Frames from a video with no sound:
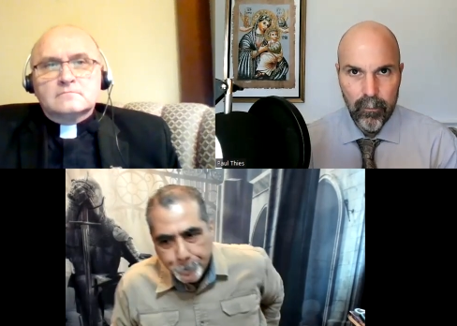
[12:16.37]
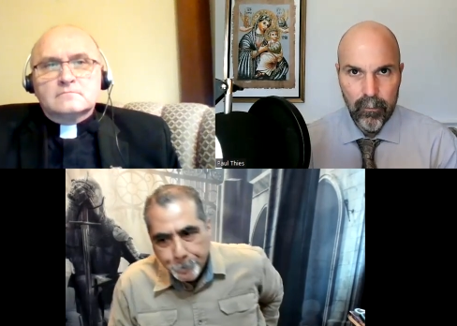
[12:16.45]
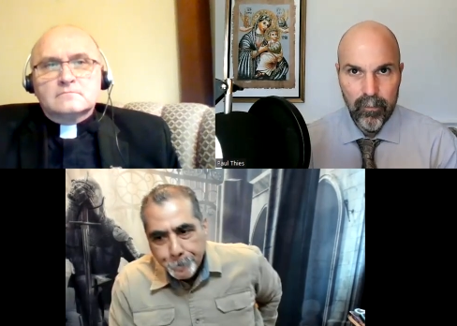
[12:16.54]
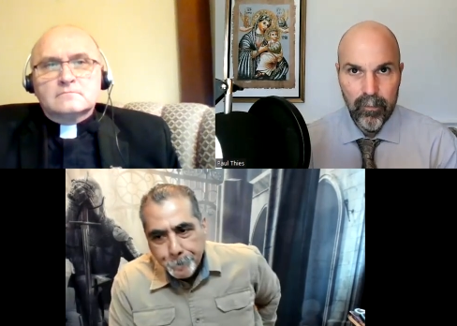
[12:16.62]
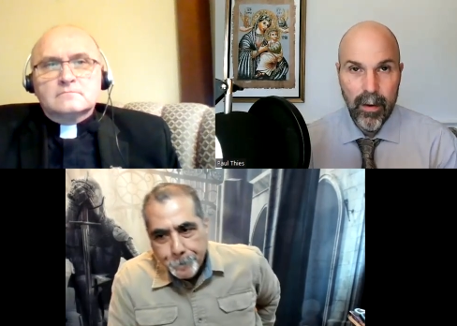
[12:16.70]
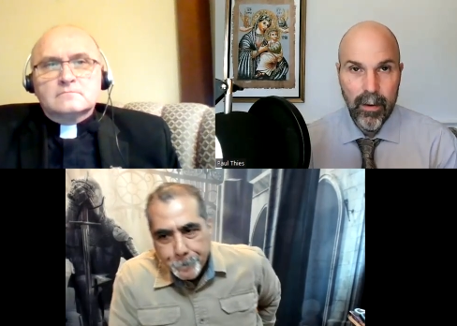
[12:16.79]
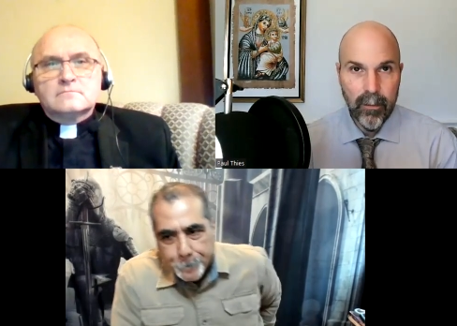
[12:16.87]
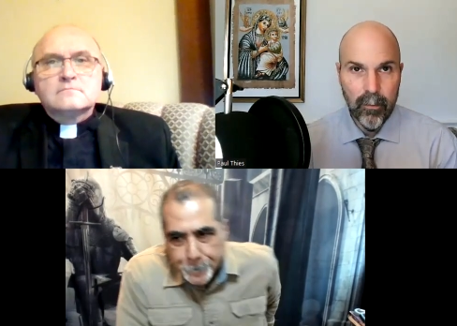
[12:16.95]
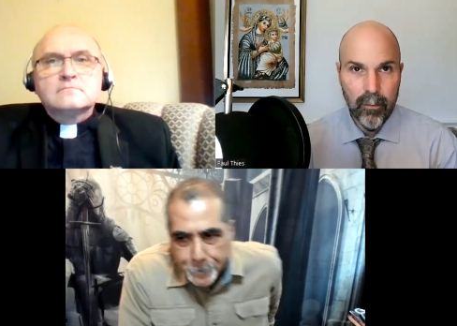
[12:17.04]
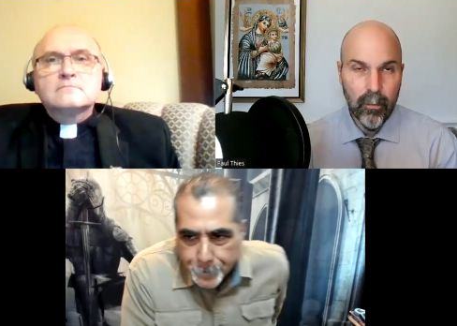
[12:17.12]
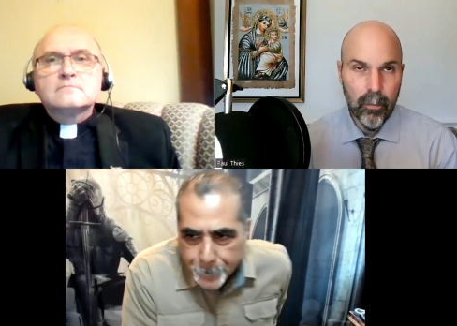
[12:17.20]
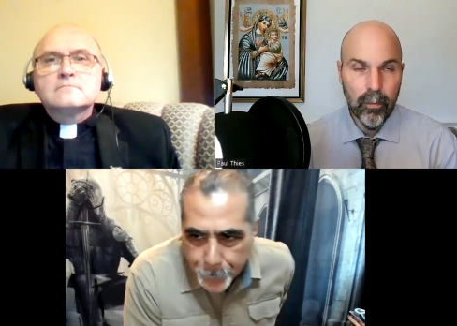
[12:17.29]

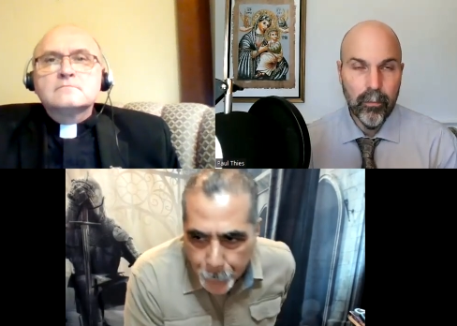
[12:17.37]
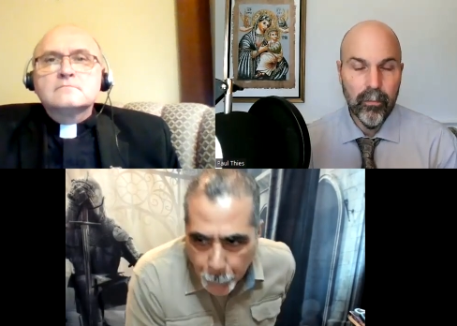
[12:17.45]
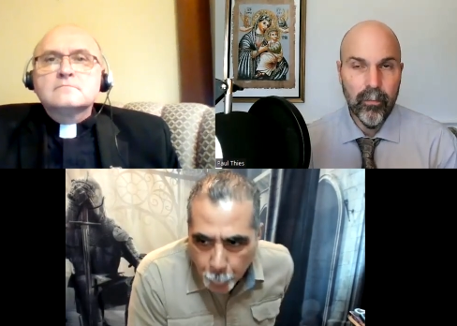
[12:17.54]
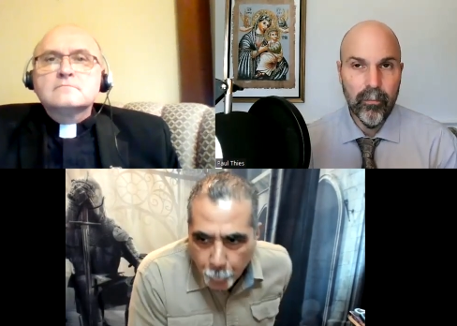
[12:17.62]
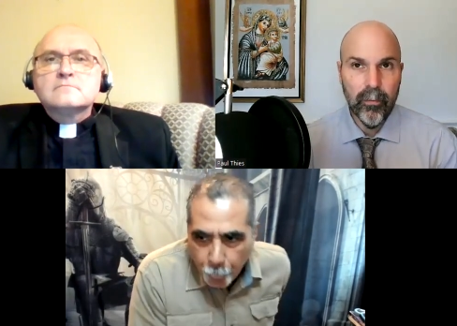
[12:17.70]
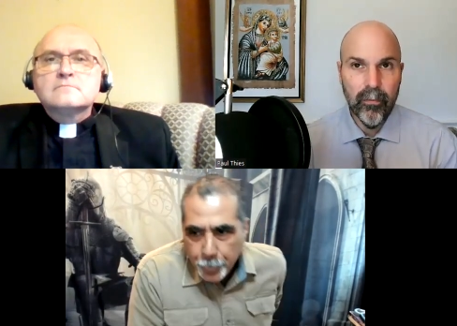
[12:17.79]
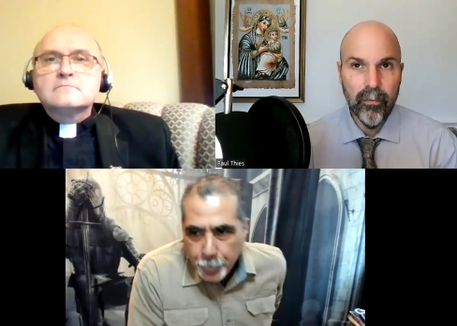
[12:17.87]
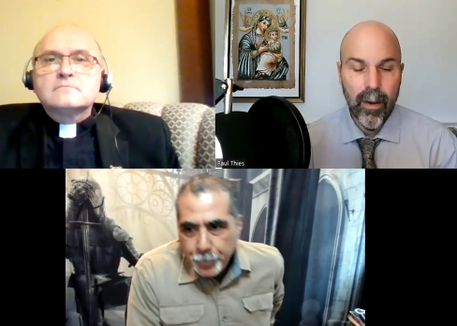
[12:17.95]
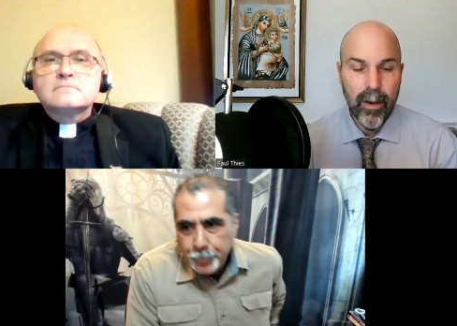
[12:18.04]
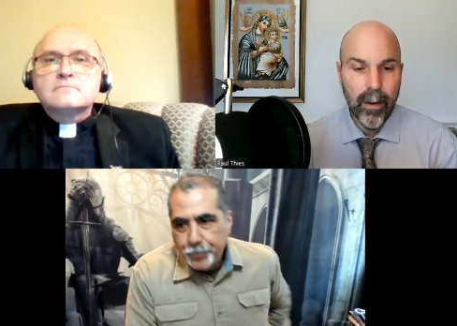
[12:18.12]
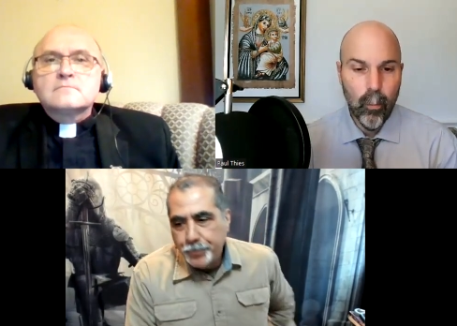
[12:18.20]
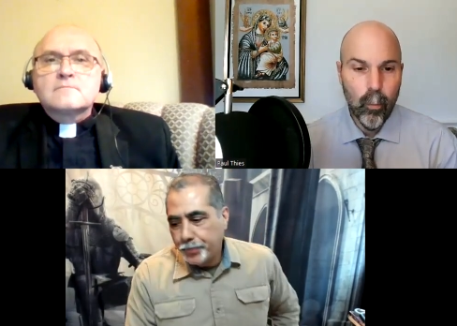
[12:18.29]
Speaker 1: satan or lucifer
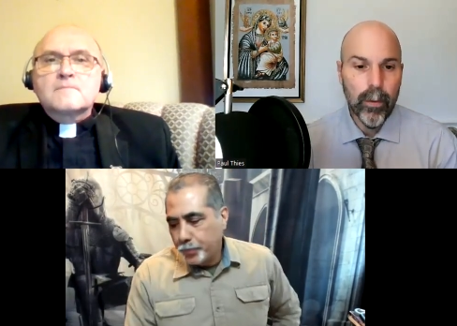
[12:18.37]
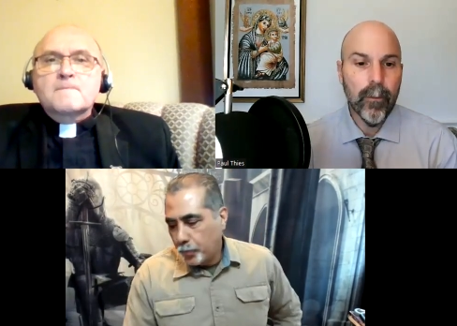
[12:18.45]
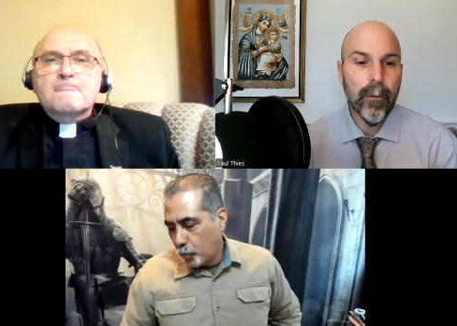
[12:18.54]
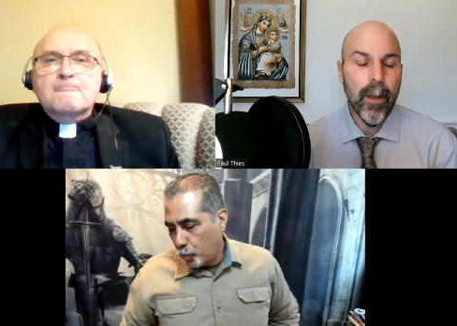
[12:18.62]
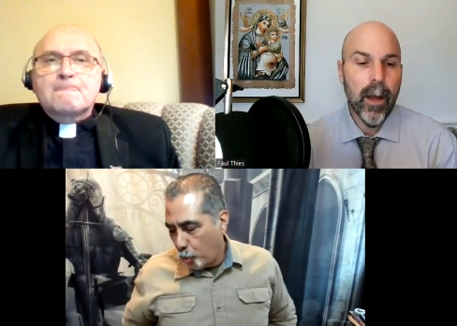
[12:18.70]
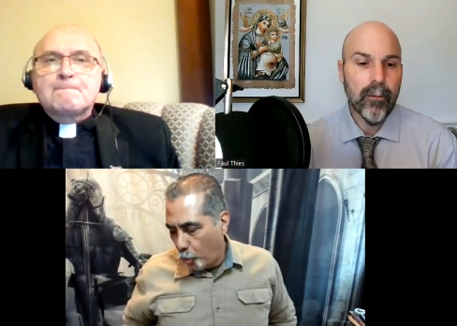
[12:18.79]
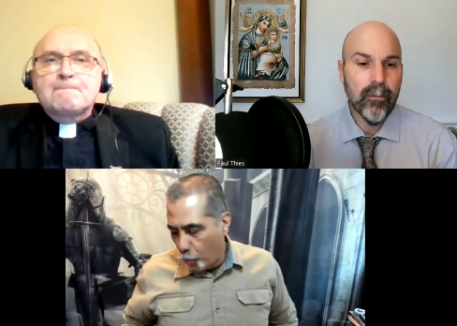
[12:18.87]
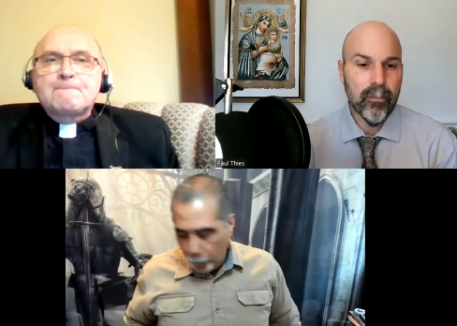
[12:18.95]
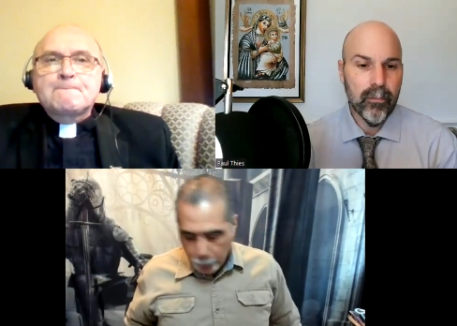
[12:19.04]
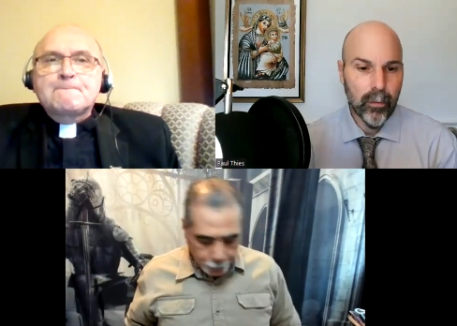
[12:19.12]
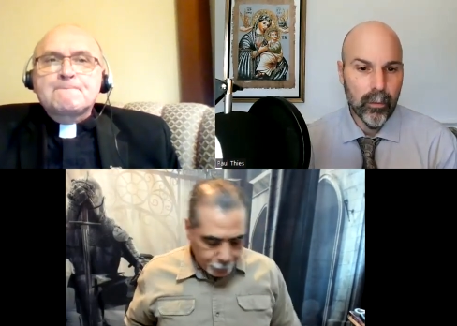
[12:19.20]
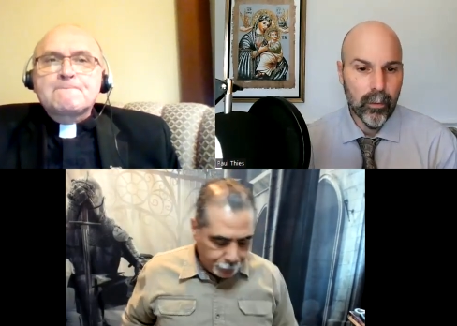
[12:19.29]
said i will not
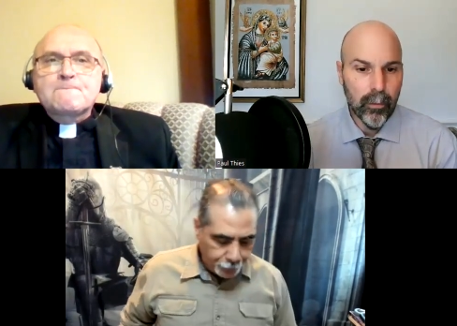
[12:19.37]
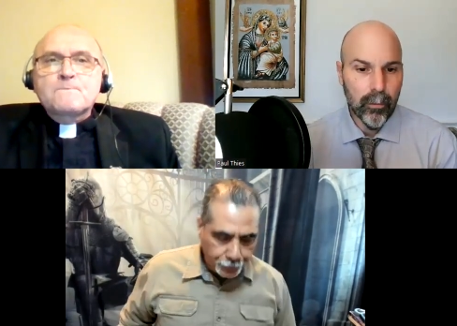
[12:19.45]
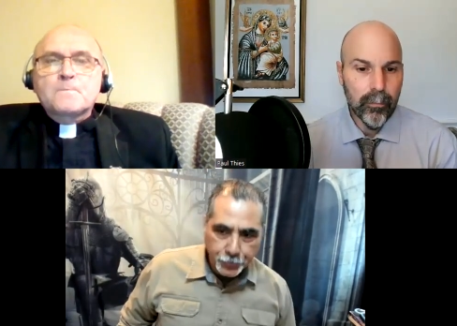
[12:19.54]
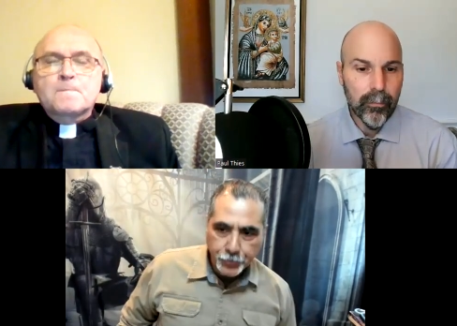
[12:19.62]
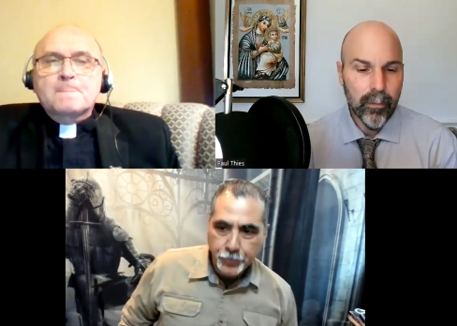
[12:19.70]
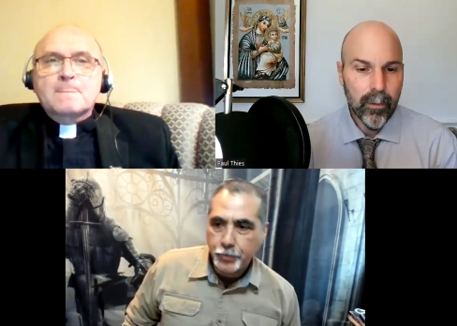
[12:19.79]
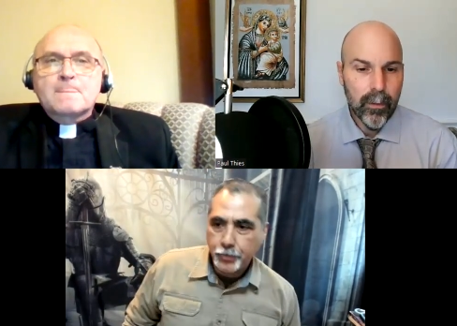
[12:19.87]
serve